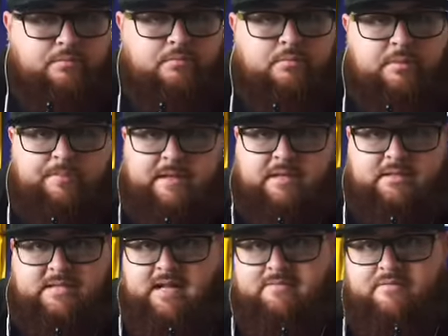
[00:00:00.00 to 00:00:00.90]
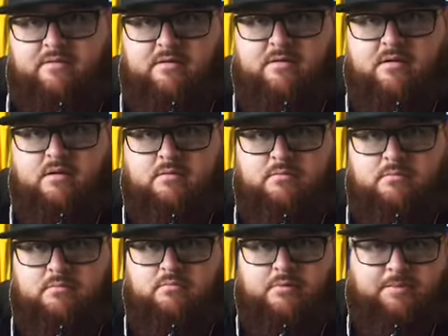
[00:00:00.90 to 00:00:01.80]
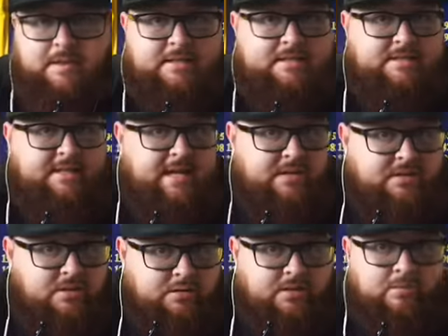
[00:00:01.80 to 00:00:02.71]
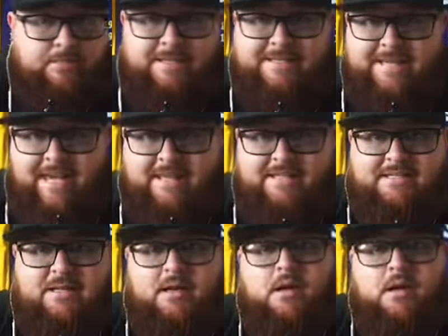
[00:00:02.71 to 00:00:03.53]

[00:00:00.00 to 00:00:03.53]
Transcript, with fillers: We beat Denver. We beat San Antonio. We beat Dallas.